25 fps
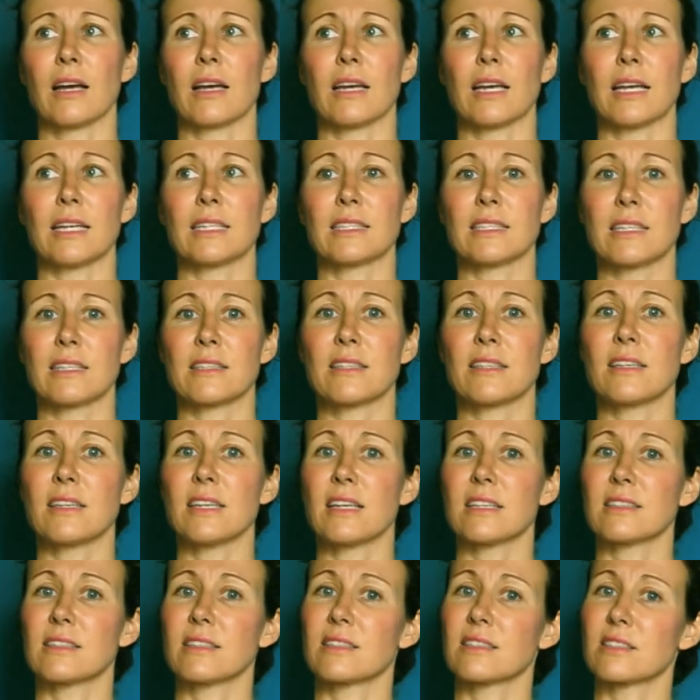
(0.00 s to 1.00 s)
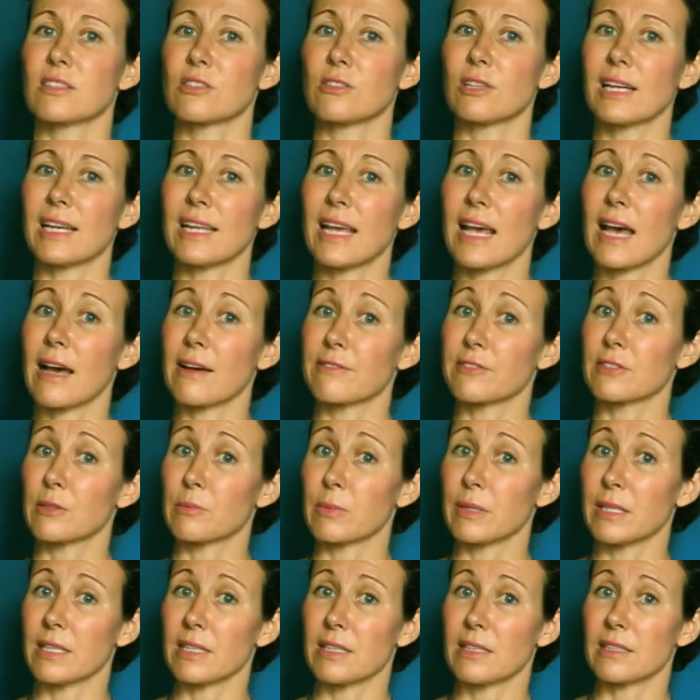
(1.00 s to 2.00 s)
It doesn't necessarily have to
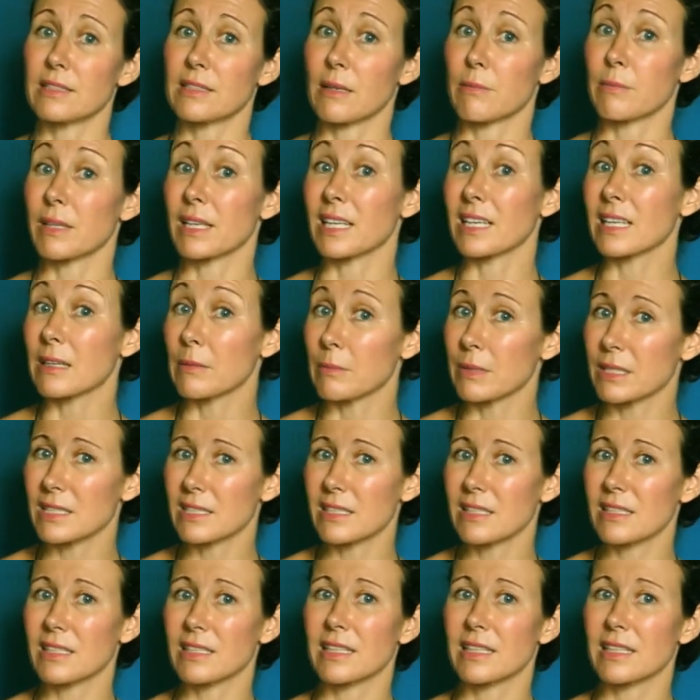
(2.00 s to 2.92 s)
be something committed.